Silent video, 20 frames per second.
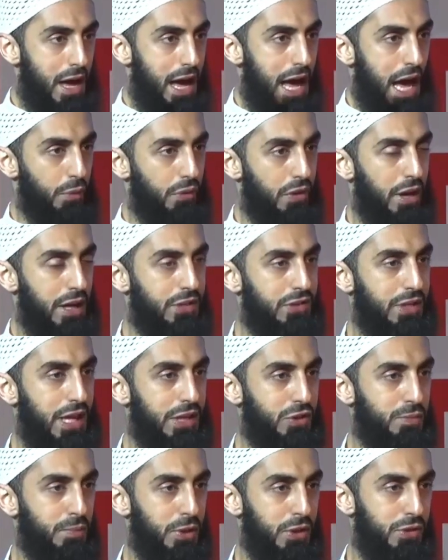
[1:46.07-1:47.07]
our
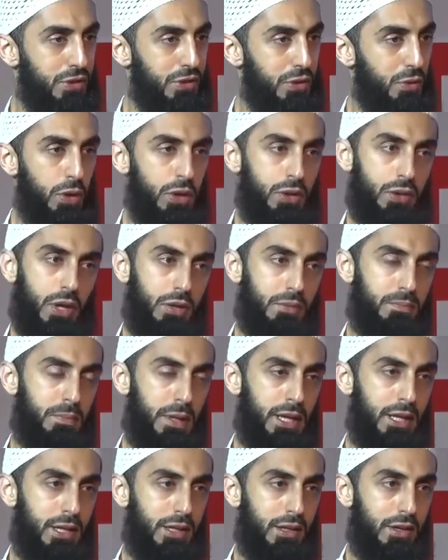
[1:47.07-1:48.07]
assessment will not
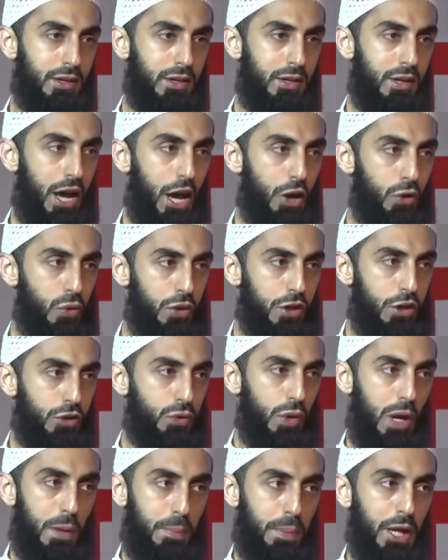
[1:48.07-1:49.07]
be according
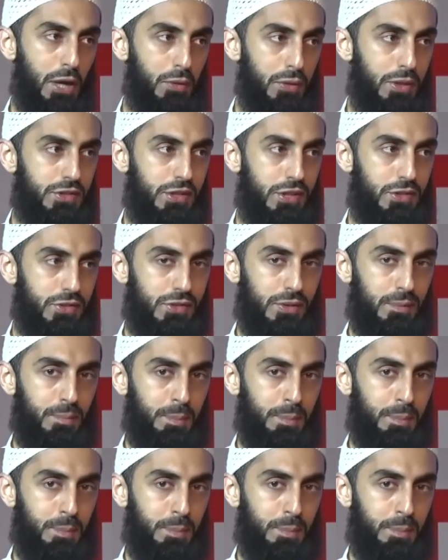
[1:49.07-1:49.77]
to appearances